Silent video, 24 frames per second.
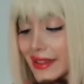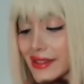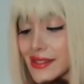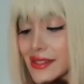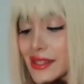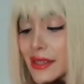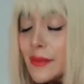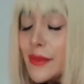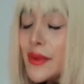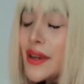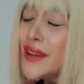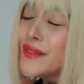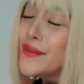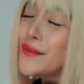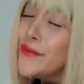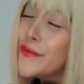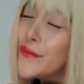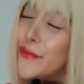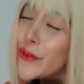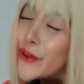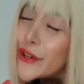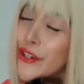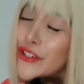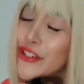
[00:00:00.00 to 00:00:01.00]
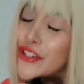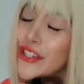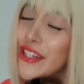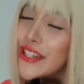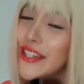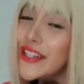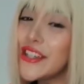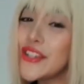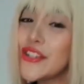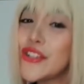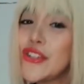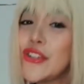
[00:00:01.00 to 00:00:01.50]
some
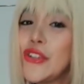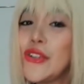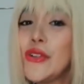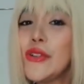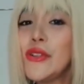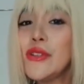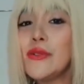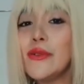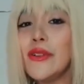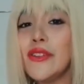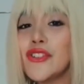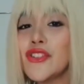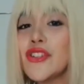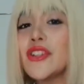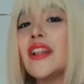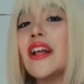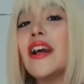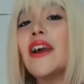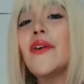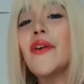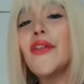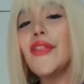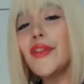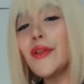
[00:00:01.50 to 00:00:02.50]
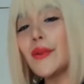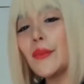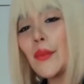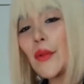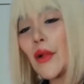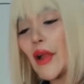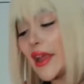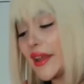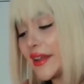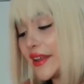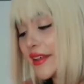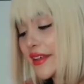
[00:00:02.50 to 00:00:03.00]
unfortunate issues with Chanel and their
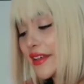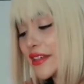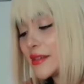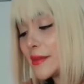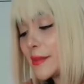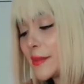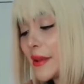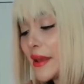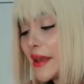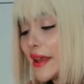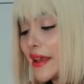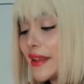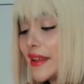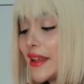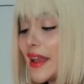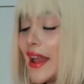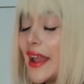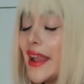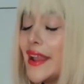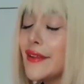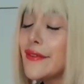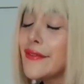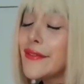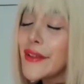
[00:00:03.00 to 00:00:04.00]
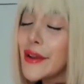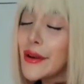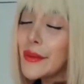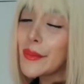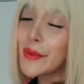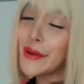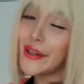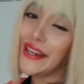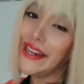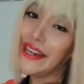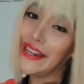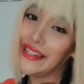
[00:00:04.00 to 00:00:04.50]
product, but I feel
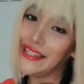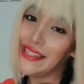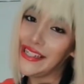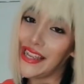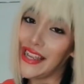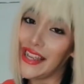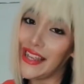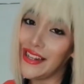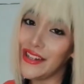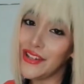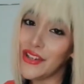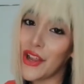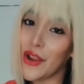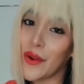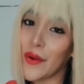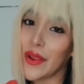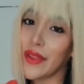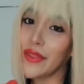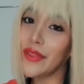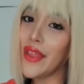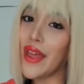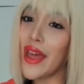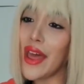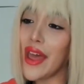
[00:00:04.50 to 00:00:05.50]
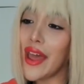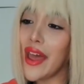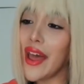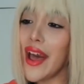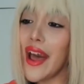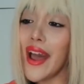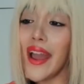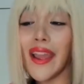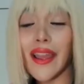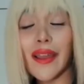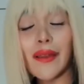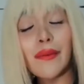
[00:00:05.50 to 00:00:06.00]
pretty content knowing that
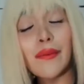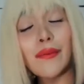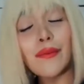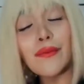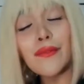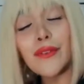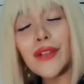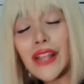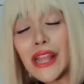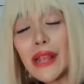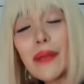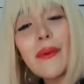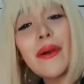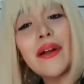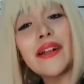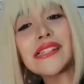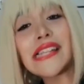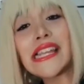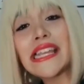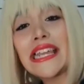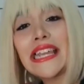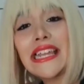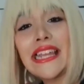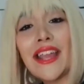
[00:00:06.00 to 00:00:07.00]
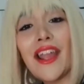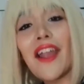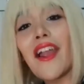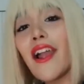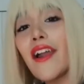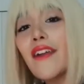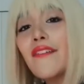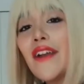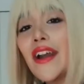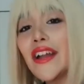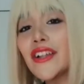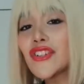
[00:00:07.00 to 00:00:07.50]
I am really well taken care
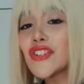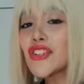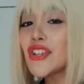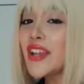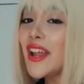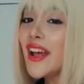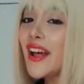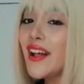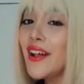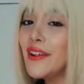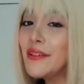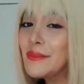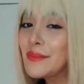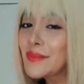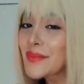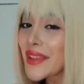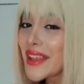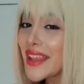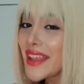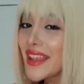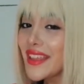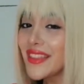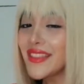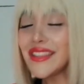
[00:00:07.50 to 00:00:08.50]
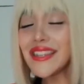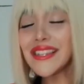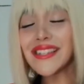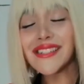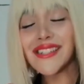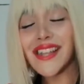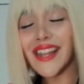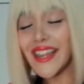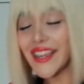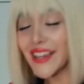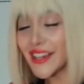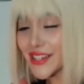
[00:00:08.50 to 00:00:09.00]
of at Chanel. The
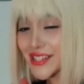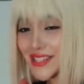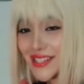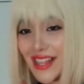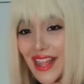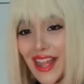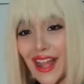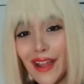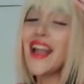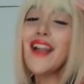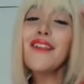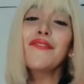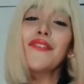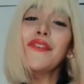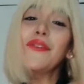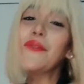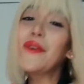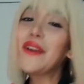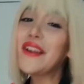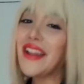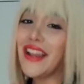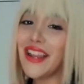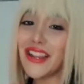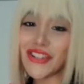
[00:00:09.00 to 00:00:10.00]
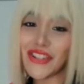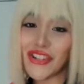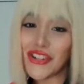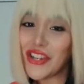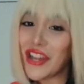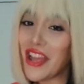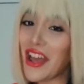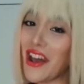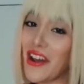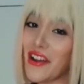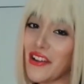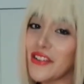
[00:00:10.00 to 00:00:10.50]
entire staff, everyone at
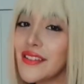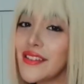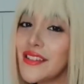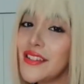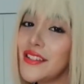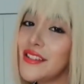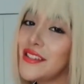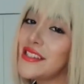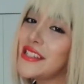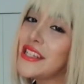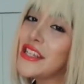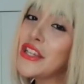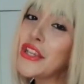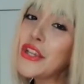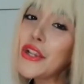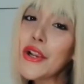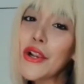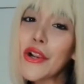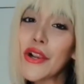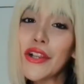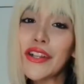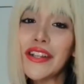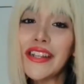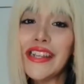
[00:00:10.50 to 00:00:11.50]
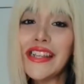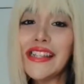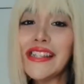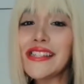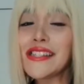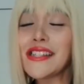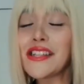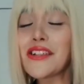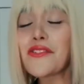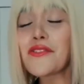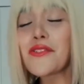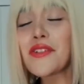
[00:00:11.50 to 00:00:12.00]
Chanel, the securities,
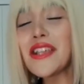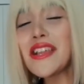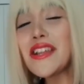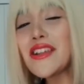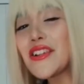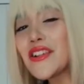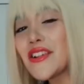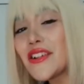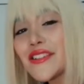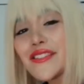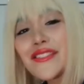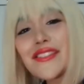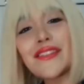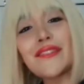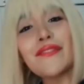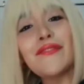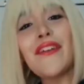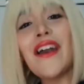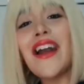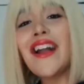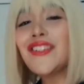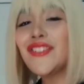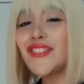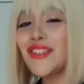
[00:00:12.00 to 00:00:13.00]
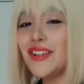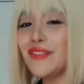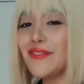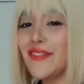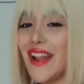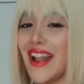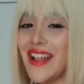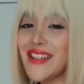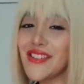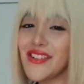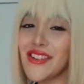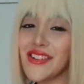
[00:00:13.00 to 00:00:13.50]
the greeters, the fashion
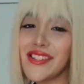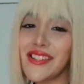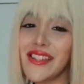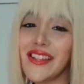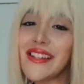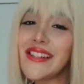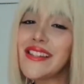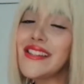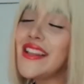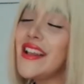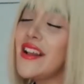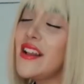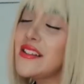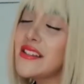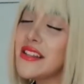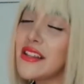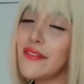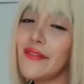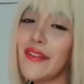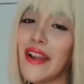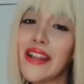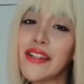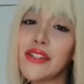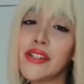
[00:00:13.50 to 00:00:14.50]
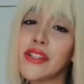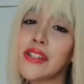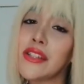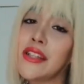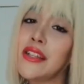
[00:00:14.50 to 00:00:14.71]
advisors, the sales advisors,